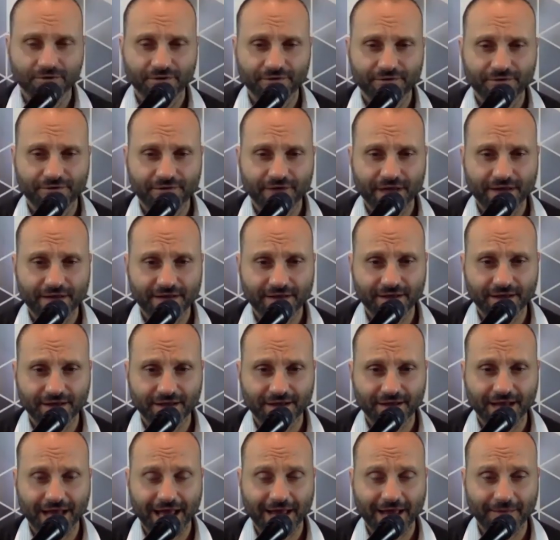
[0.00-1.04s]
the fact that it
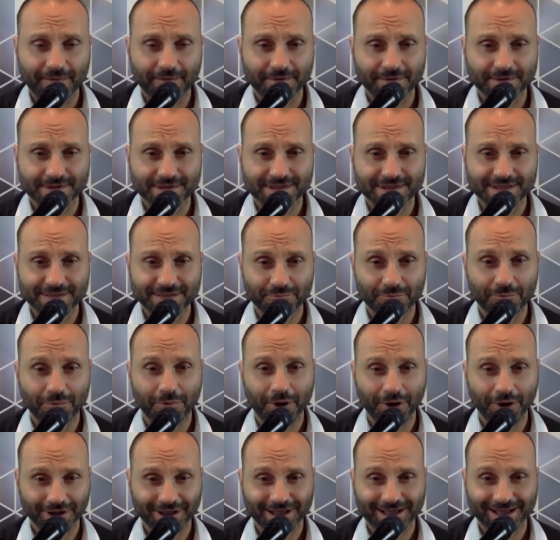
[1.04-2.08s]
can happen
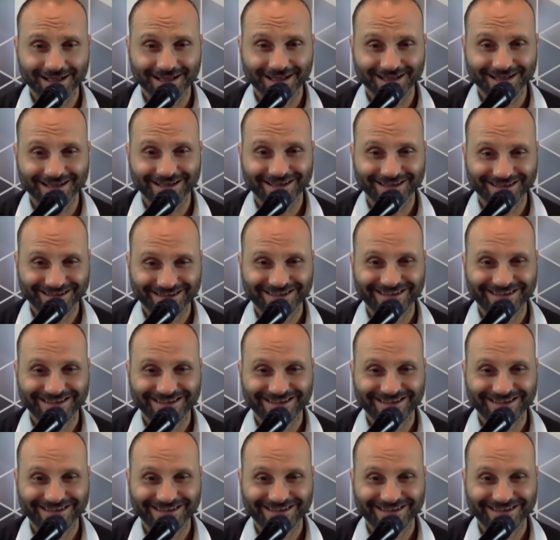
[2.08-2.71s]
symbolically.